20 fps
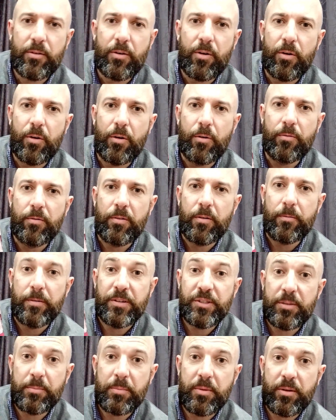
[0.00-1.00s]
of
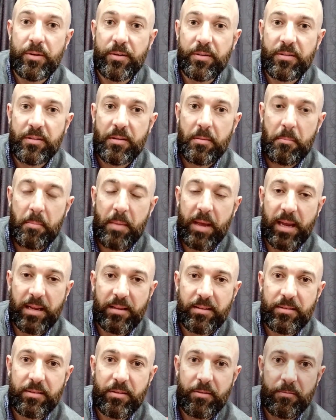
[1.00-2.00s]
Richard Berg's
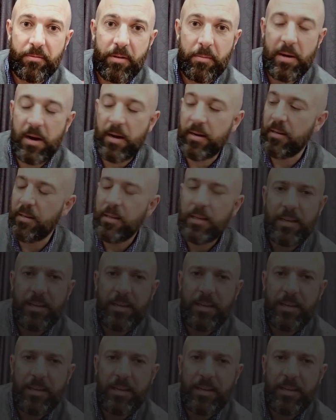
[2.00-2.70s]
Pax Romana.